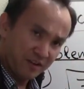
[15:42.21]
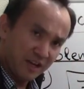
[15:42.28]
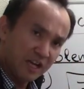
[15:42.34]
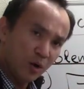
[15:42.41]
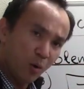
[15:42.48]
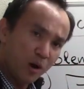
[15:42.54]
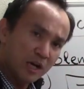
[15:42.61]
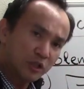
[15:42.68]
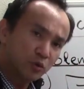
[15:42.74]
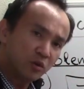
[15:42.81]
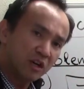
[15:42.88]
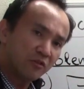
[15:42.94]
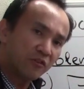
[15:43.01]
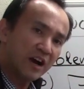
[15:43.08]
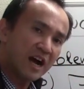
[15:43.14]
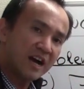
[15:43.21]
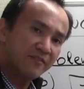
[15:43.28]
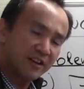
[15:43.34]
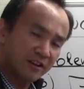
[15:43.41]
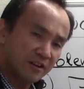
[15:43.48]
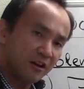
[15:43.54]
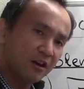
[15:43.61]
in order to arrive
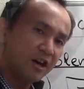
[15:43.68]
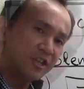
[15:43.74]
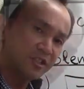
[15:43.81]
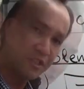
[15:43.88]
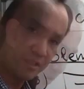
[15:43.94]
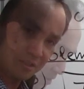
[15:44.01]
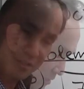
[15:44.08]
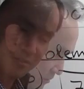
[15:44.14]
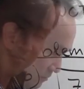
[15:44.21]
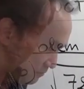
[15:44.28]
at the largest